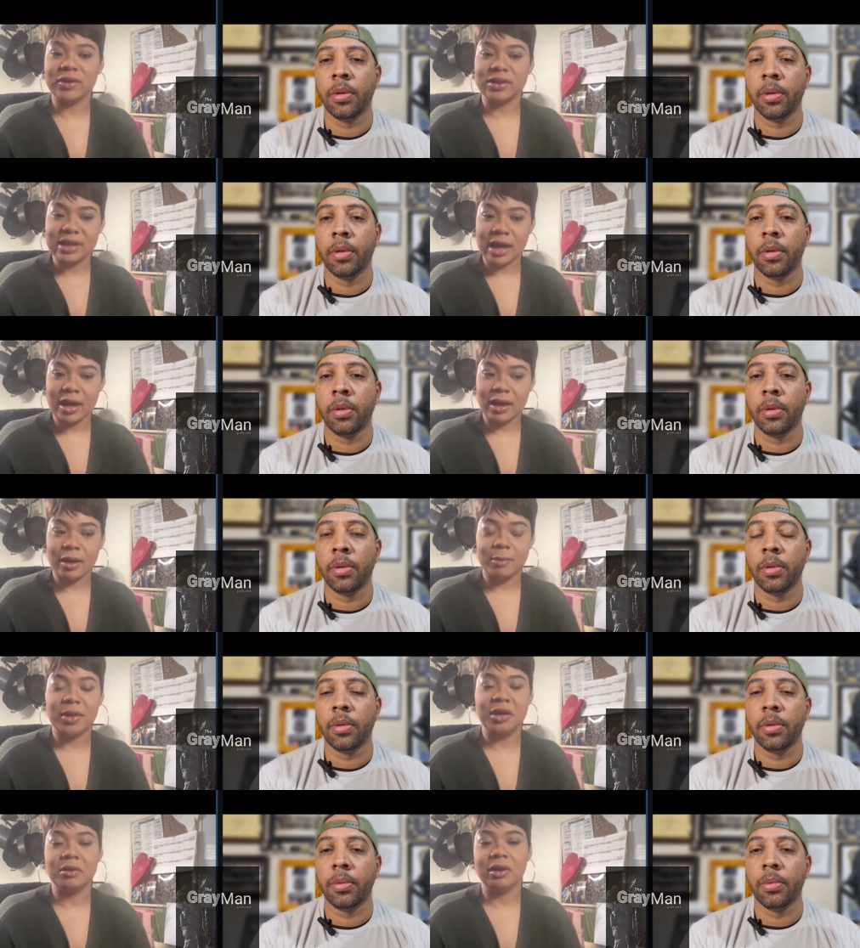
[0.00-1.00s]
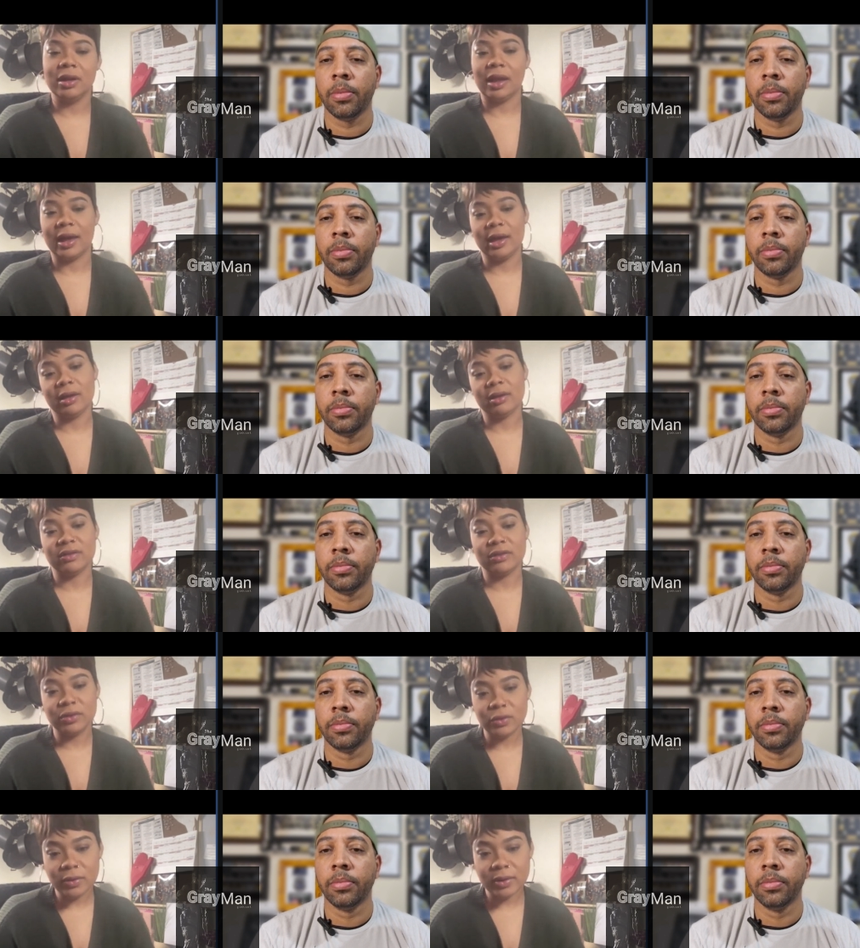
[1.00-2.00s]
Speaker 1: But over time, hearing
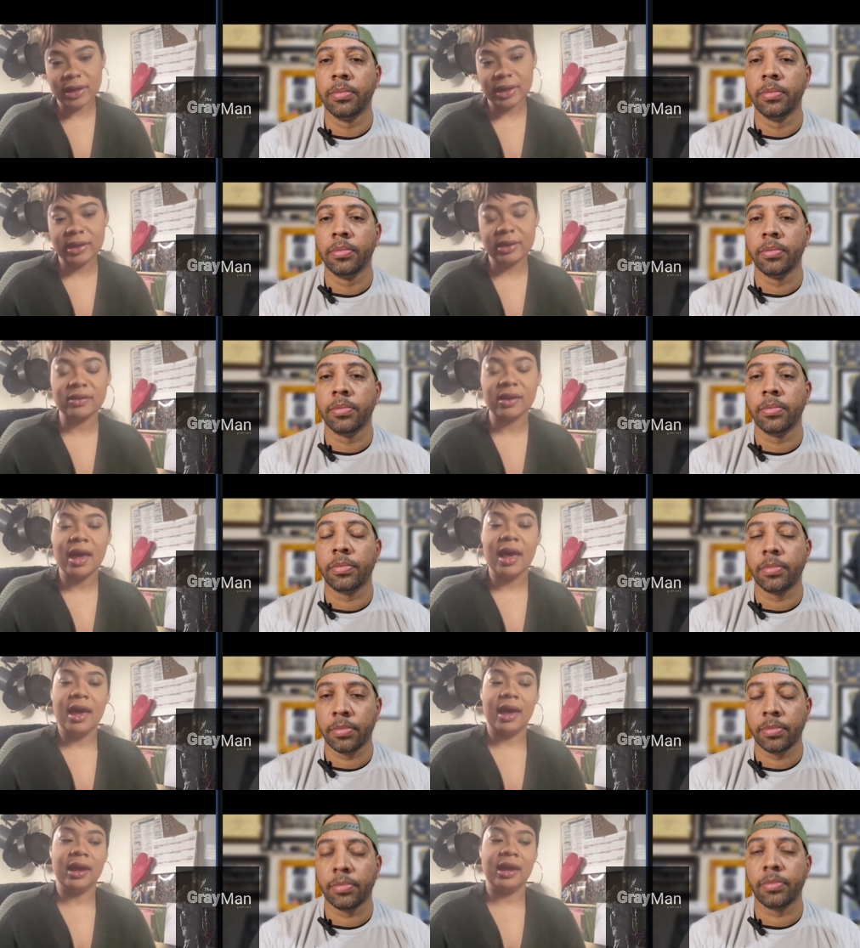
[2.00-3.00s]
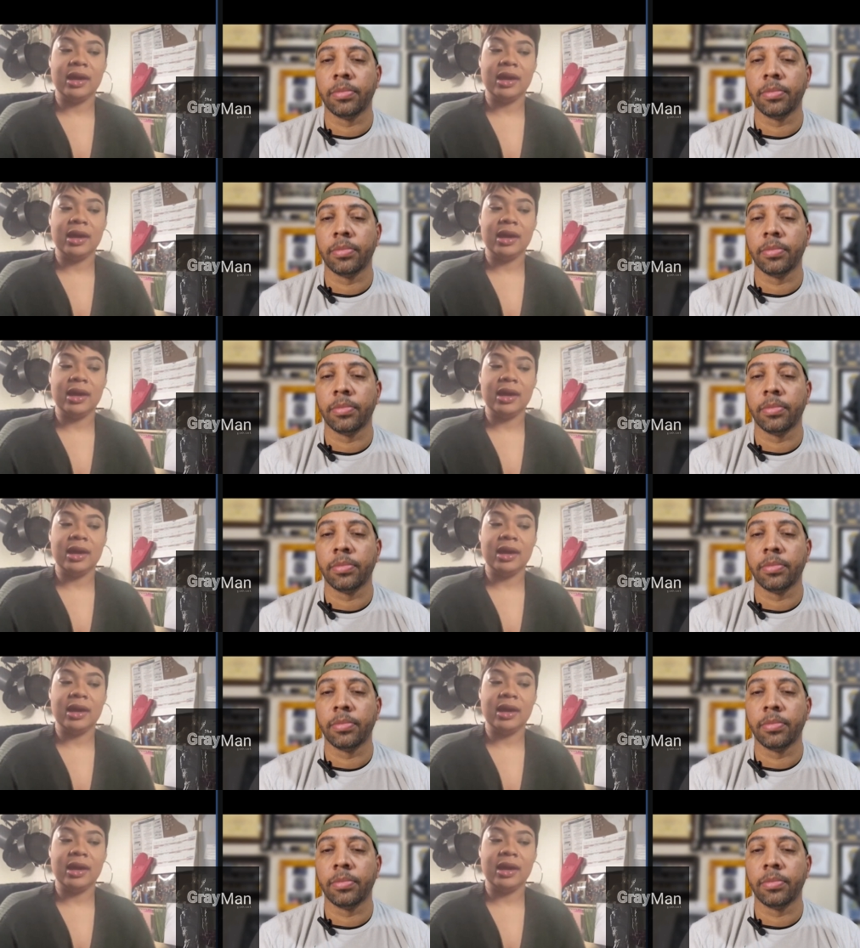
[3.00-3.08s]
like stories